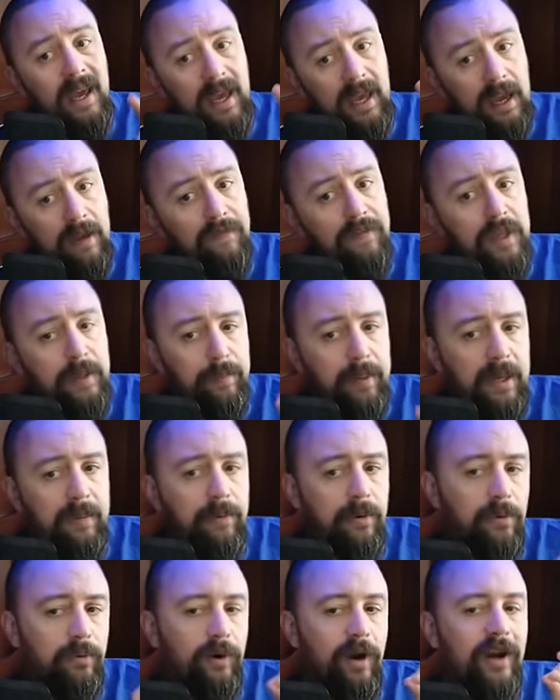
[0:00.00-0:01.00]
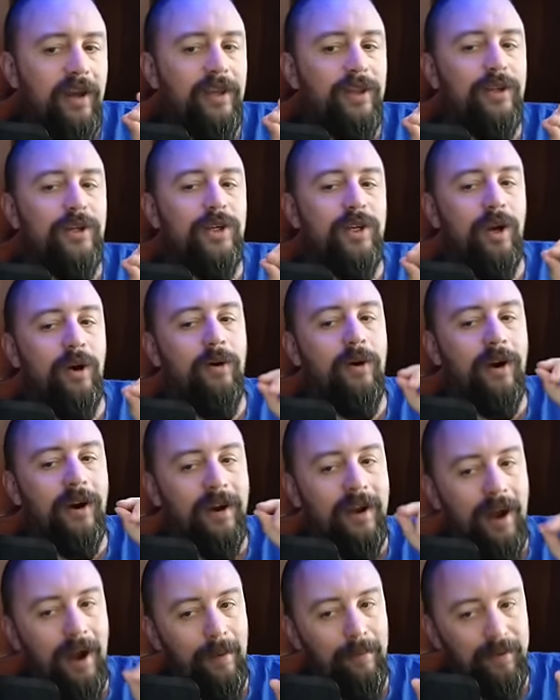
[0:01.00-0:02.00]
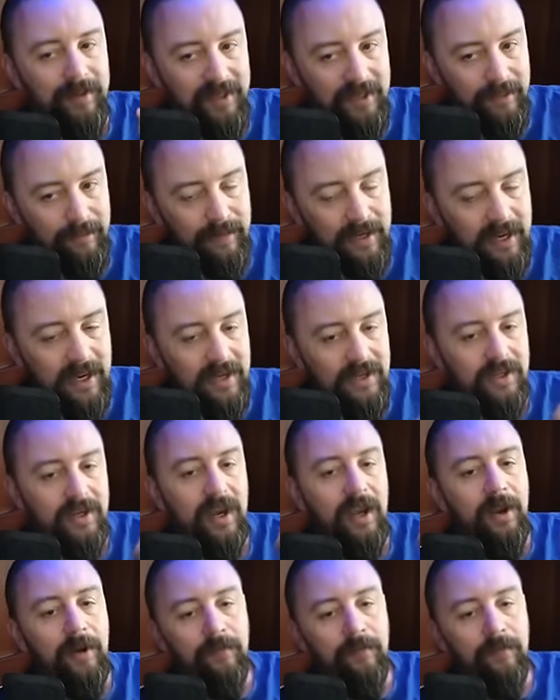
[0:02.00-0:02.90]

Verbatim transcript: if the people running the show are competent because